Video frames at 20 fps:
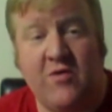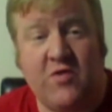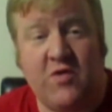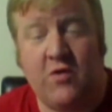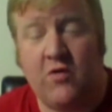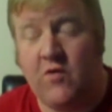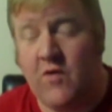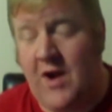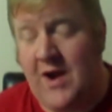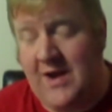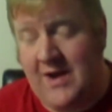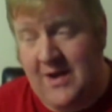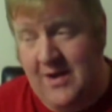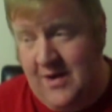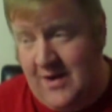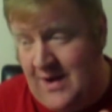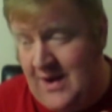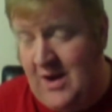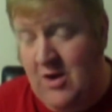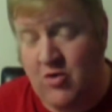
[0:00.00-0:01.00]
is so great,
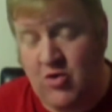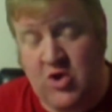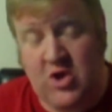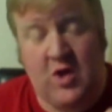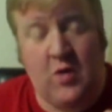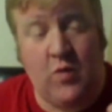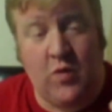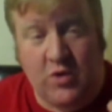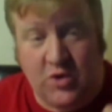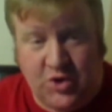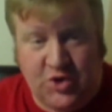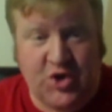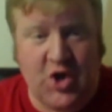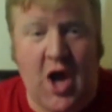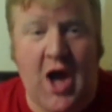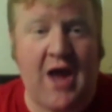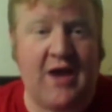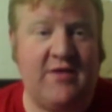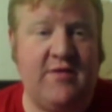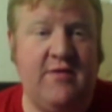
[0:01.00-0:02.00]
he or she will
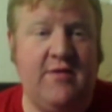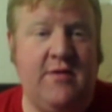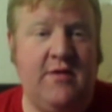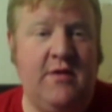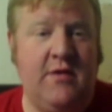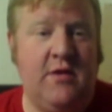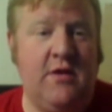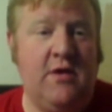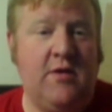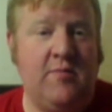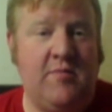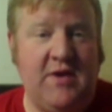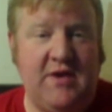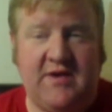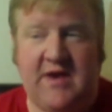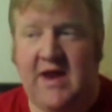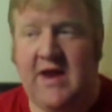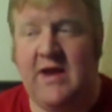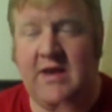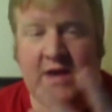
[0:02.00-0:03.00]
not be
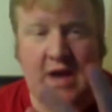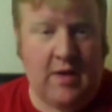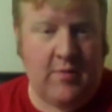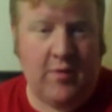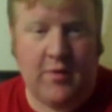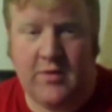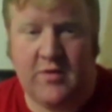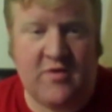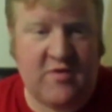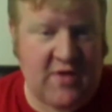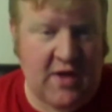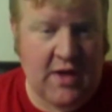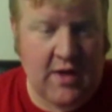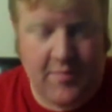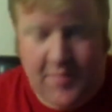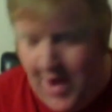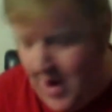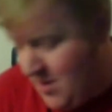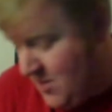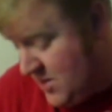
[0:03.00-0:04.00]
taken down by the
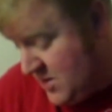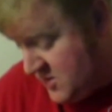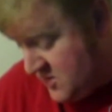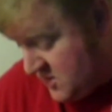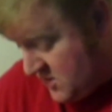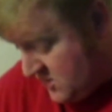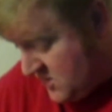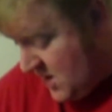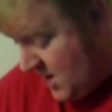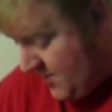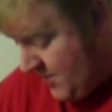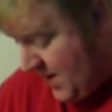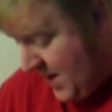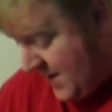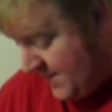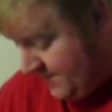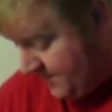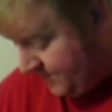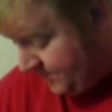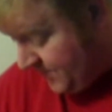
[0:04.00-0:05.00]
psychic powers. It's not
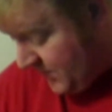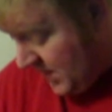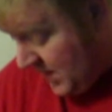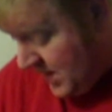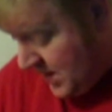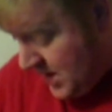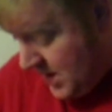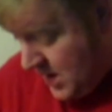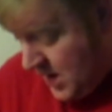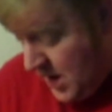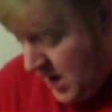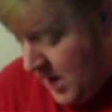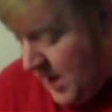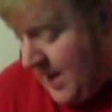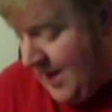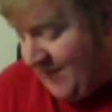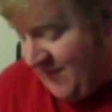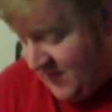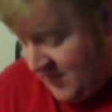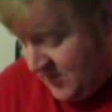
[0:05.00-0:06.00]
bad.
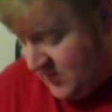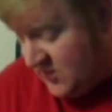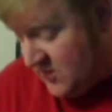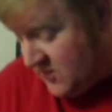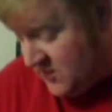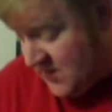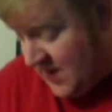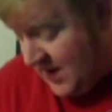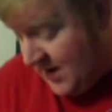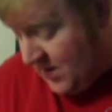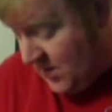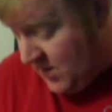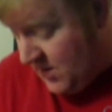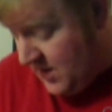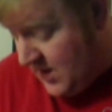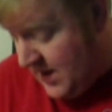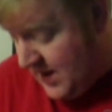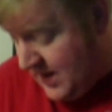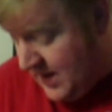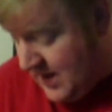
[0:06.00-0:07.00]
If it is a
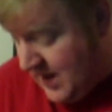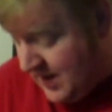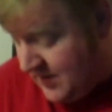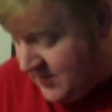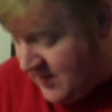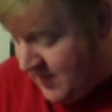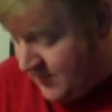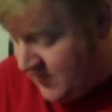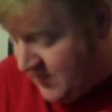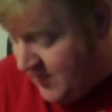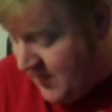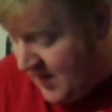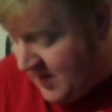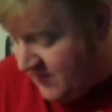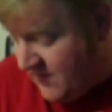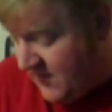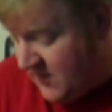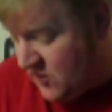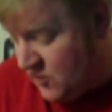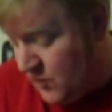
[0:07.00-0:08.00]
psyker, it can attempt to
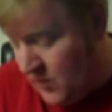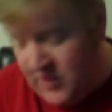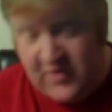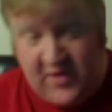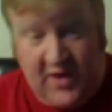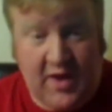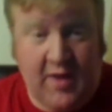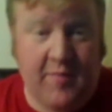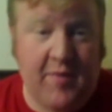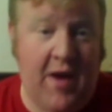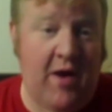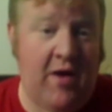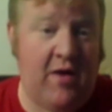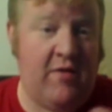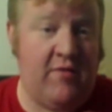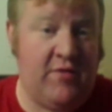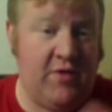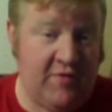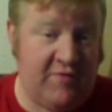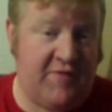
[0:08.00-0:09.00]
manifest 1 psychic
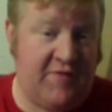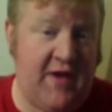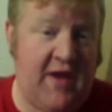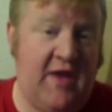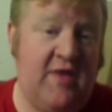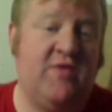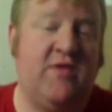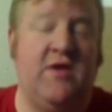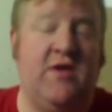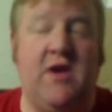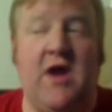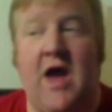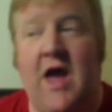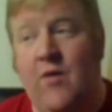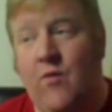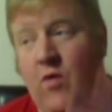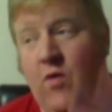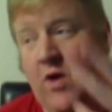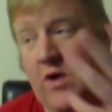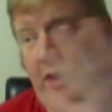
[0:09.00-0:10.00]
power in your phase,
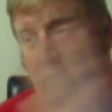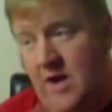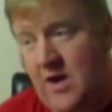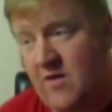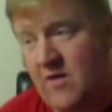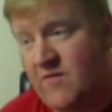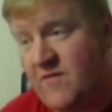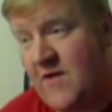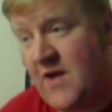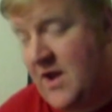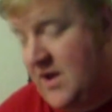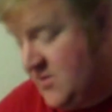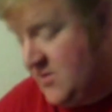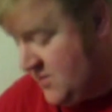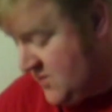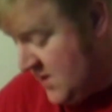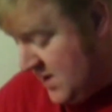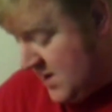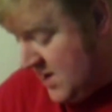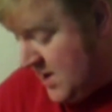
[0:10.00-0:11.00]
deny 1 in their phase,